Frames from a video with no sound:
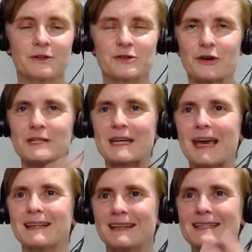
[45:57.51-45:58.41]
trying to
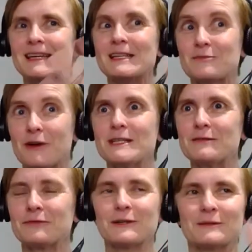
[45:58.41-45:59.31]
get these kids ready
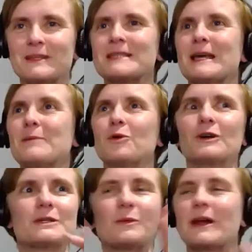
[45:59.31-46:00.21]
for the same
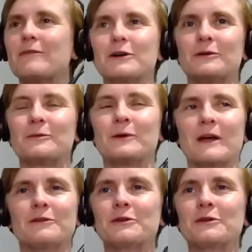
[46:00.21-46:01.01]
world, whatever